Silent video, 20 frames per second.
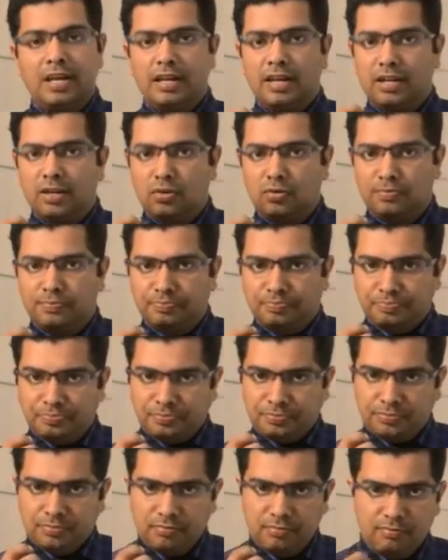Now,
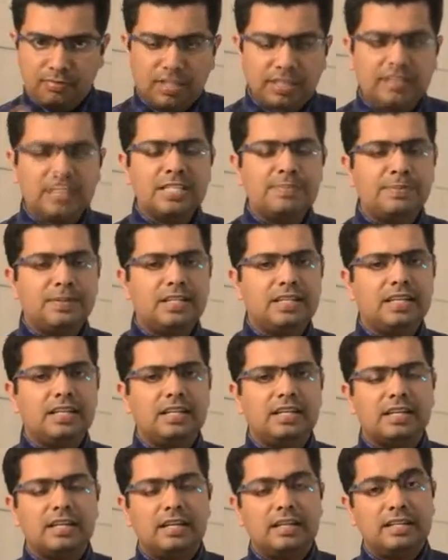this
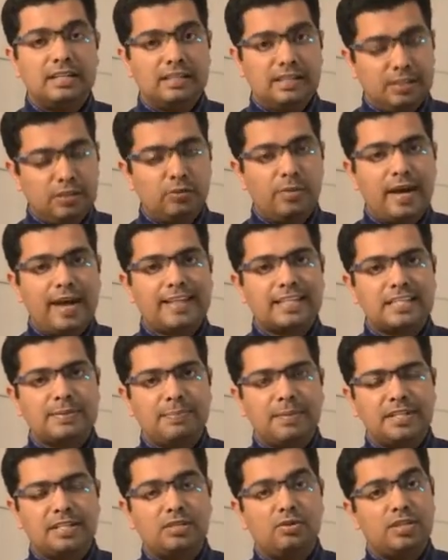particular new
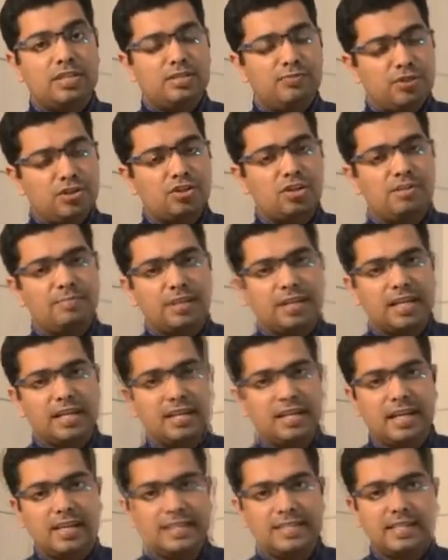aspect known as visual
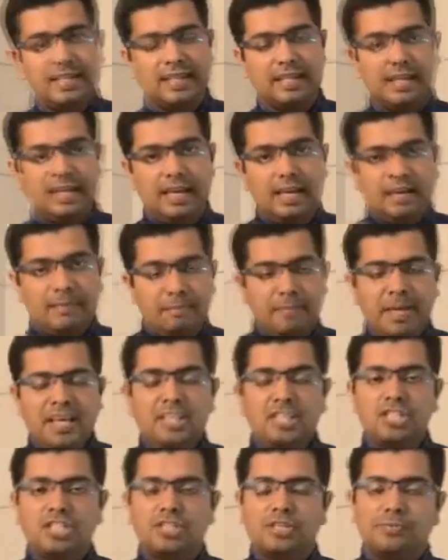merchandising
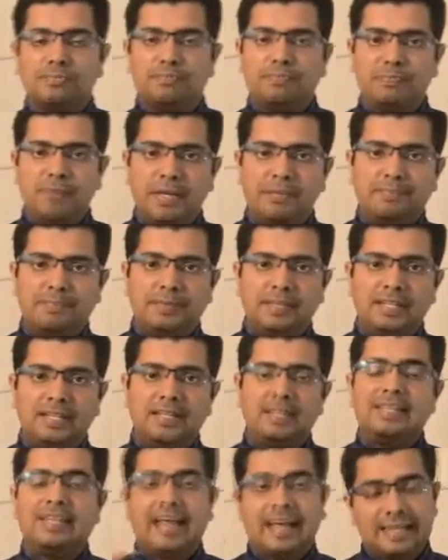makes people
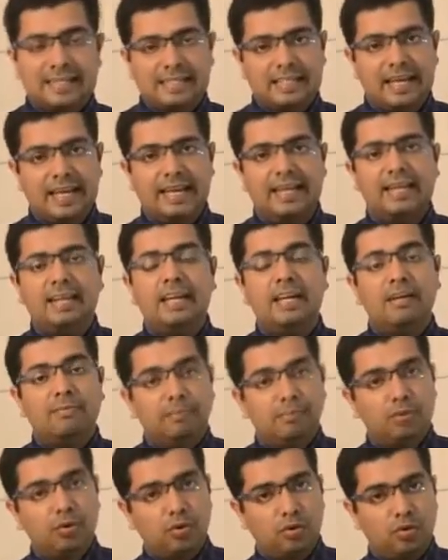tactile
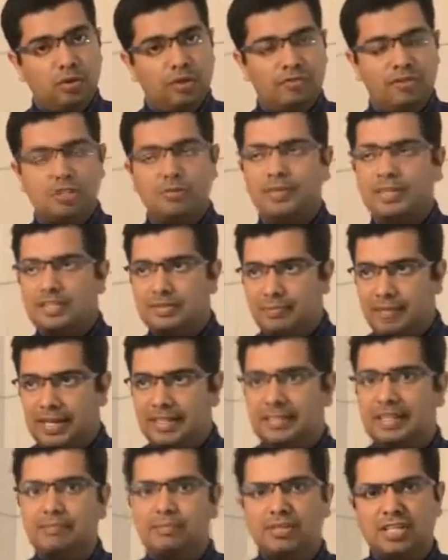more, which means
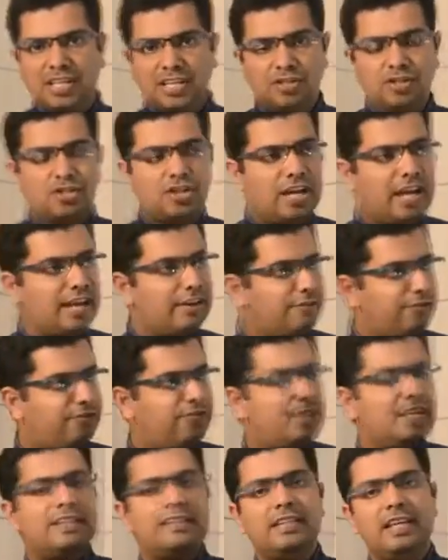make them touch and
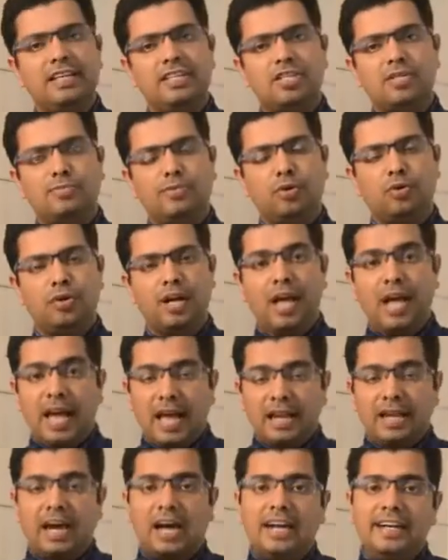feel things more,
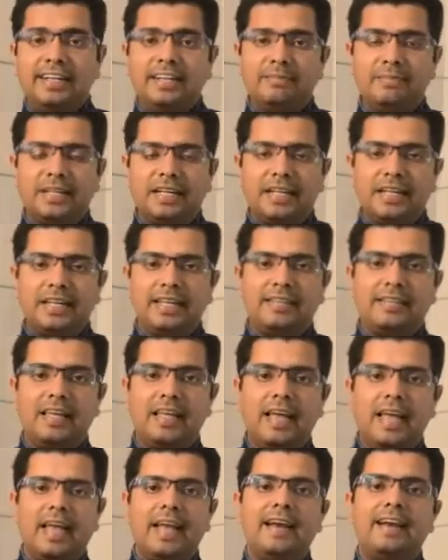and ultimately
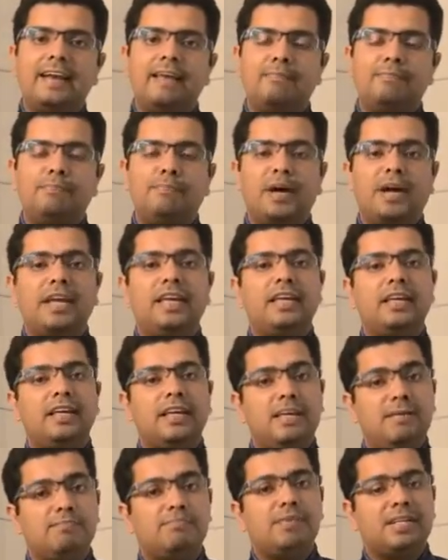they end up buying
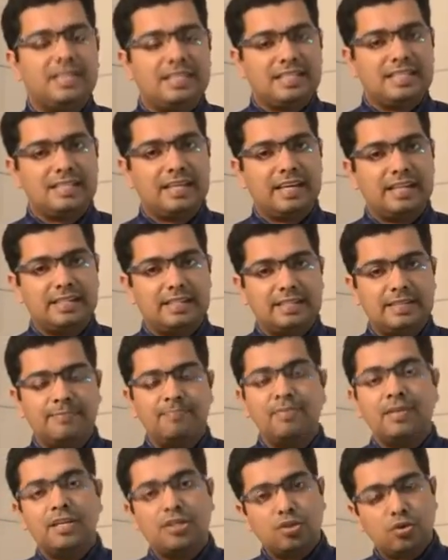impulse sales.
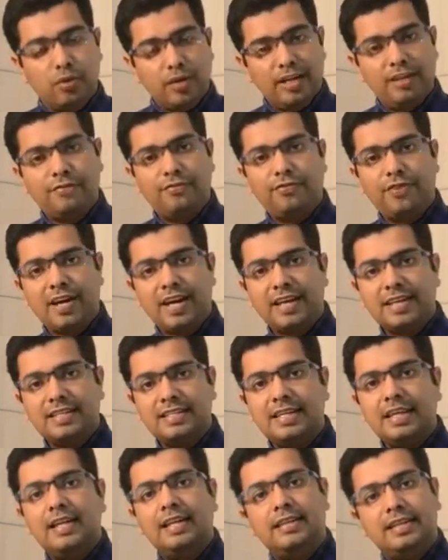So in
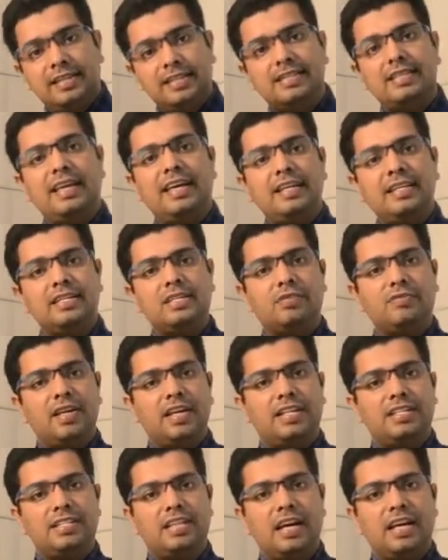fact, the sales of the
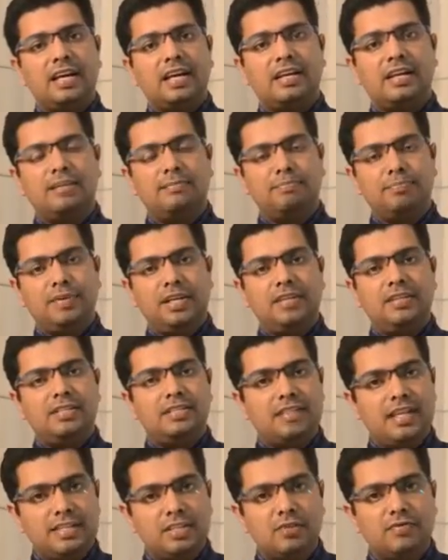entire company, the
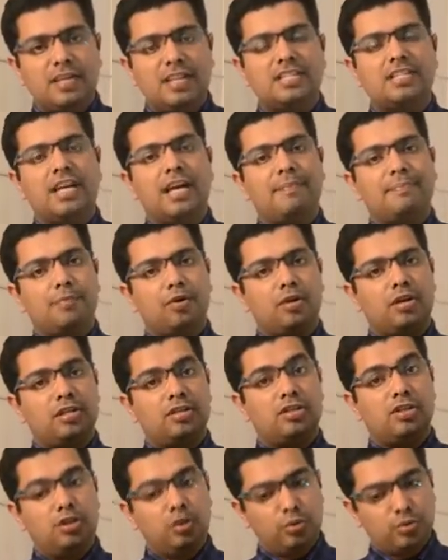sales of the entire
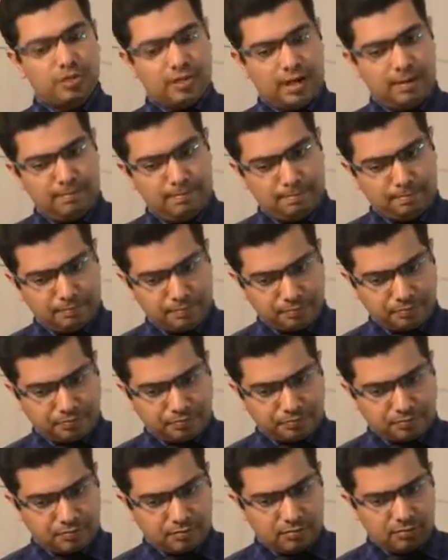product goes up.
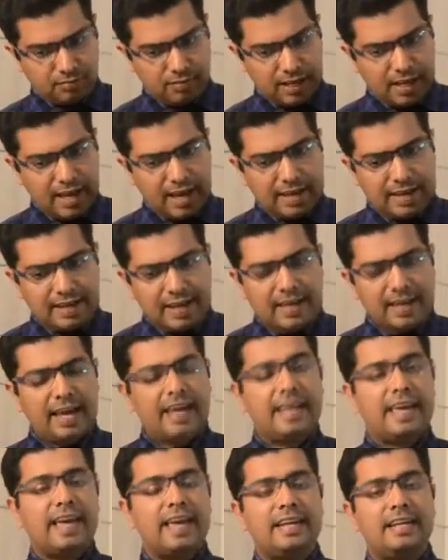And
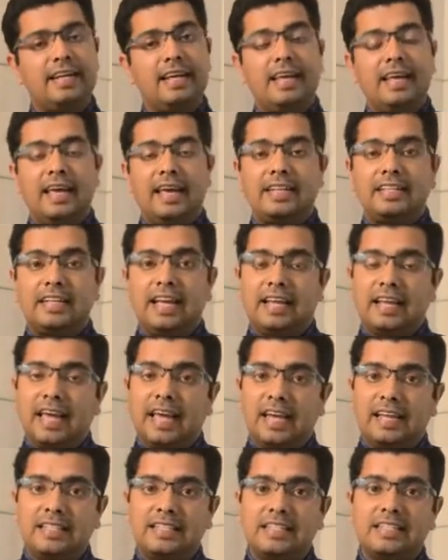again, it
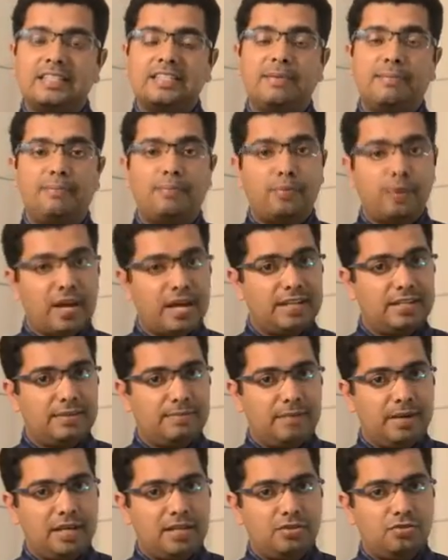enhances the brand
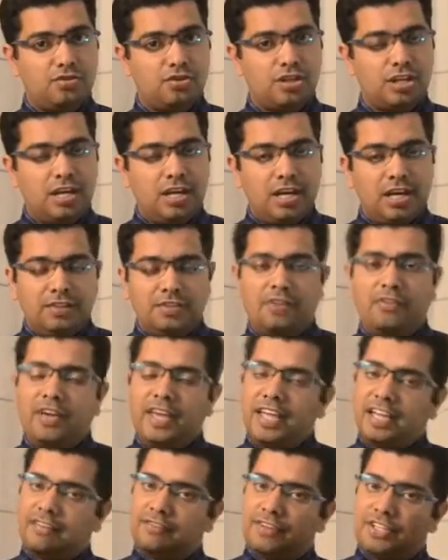image. The
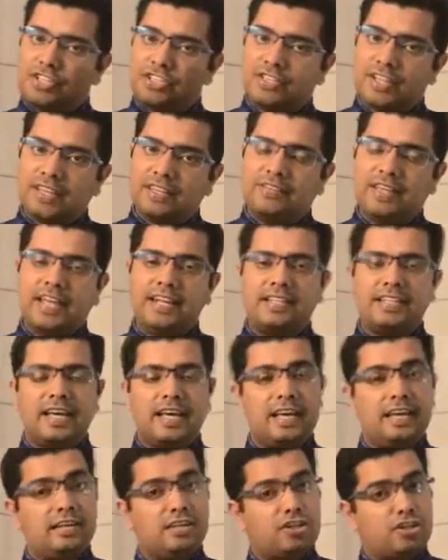way in which the
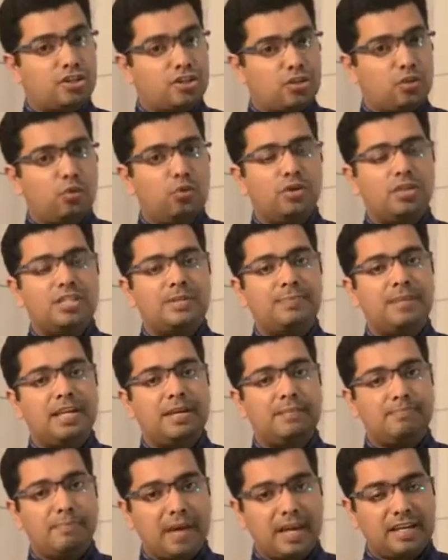entire store is
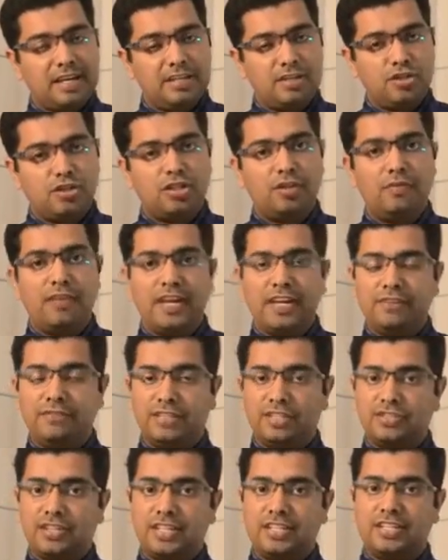being packaged, the way in
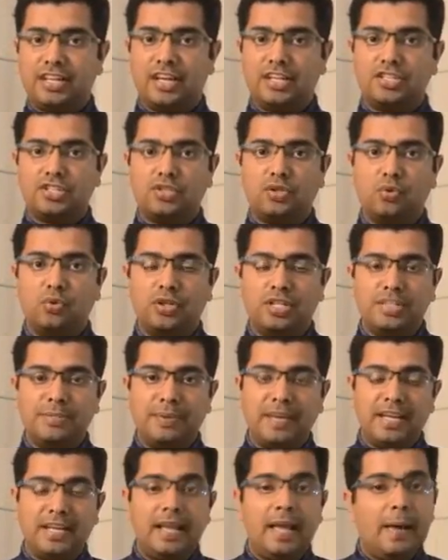which the entire store is
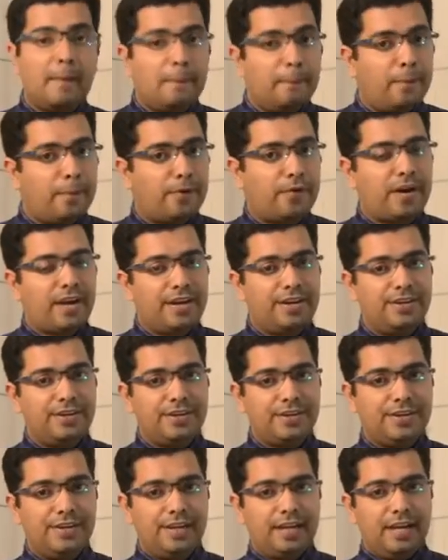being
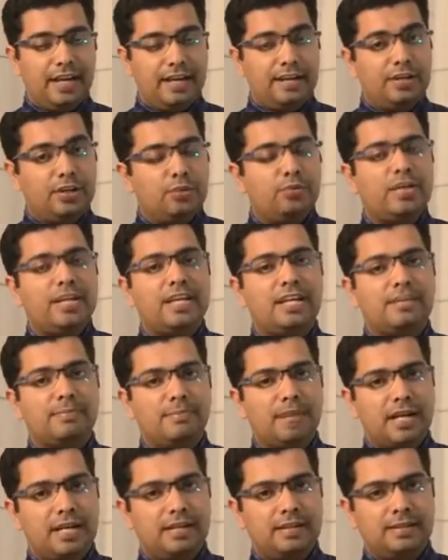branded in unique
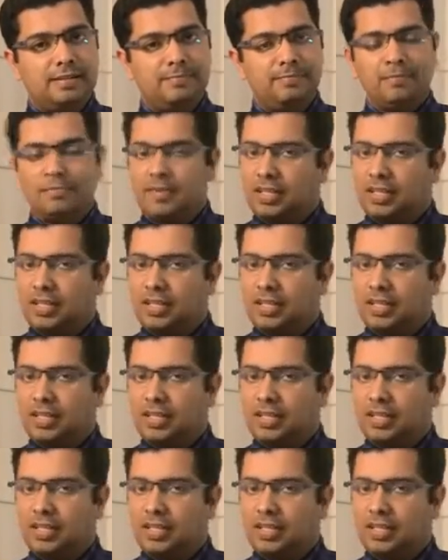manner.